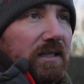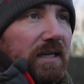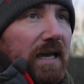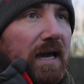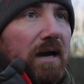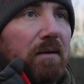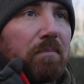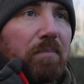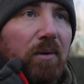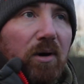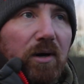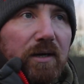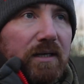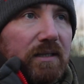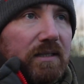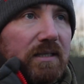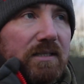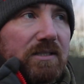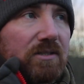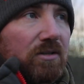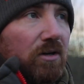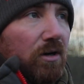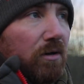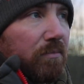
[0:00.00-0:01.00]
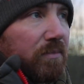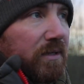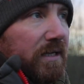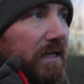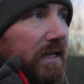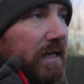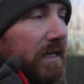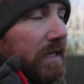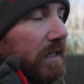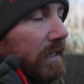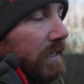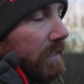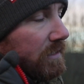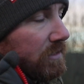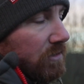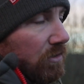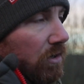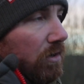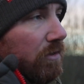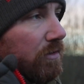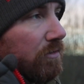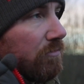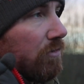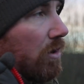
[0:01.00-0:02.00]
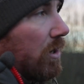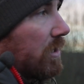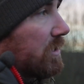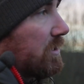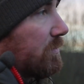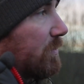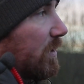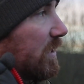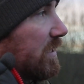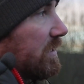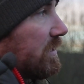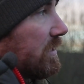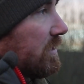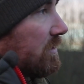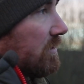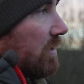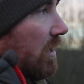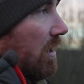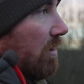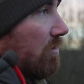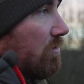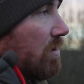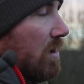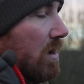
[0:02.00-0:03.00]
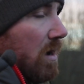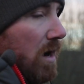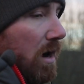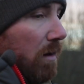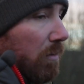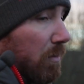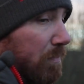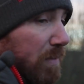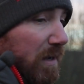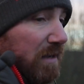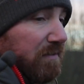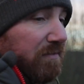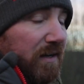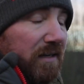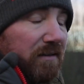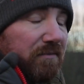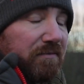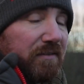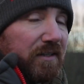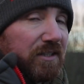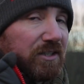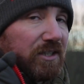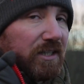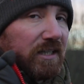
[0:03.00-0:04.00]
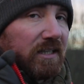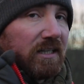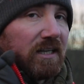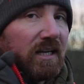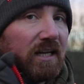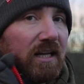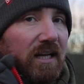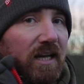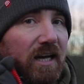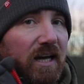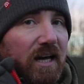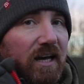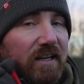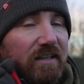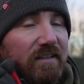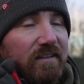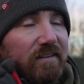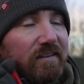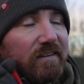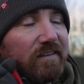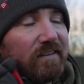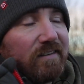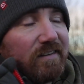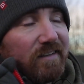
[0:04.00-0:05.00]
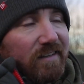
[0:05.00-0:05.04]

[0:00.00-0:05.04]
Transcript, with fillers: to get a bite at this time of year. It's not the right species, no. I'm a big fan of fishing, and